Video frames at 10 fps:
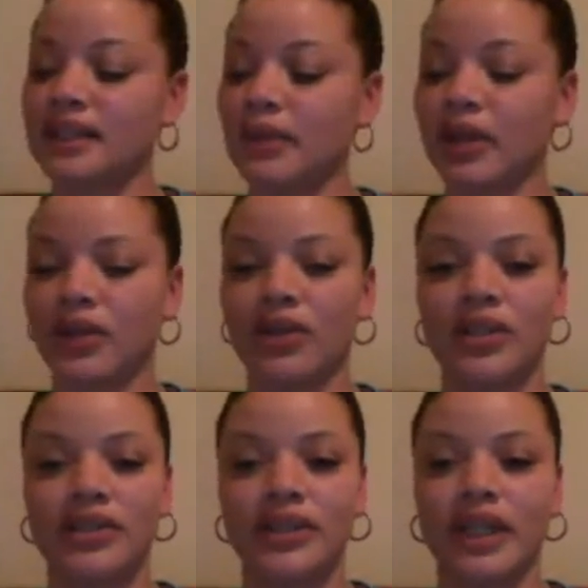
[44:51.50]
this gets me on a
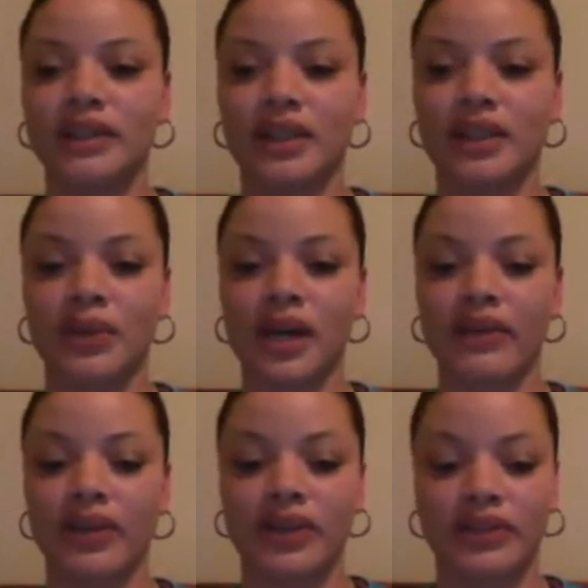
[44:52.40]
whole nother tangent, and we'll
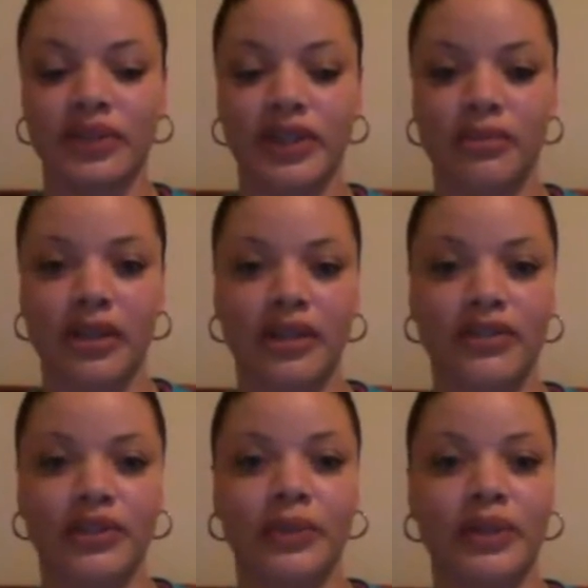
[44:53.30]
have a whole nother video about
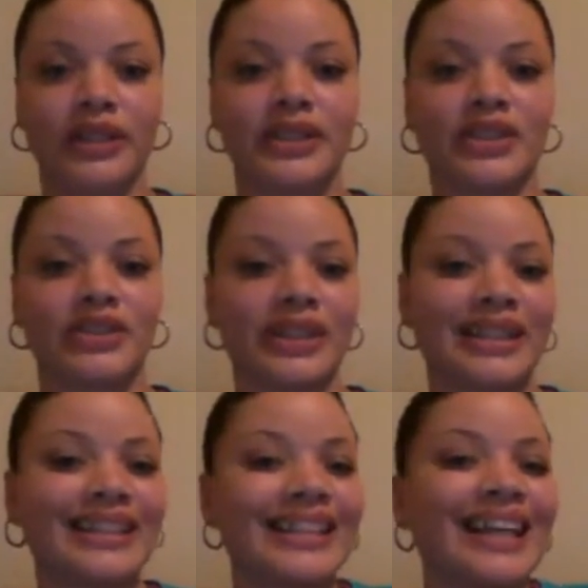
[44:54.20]
it if you're willing to do it.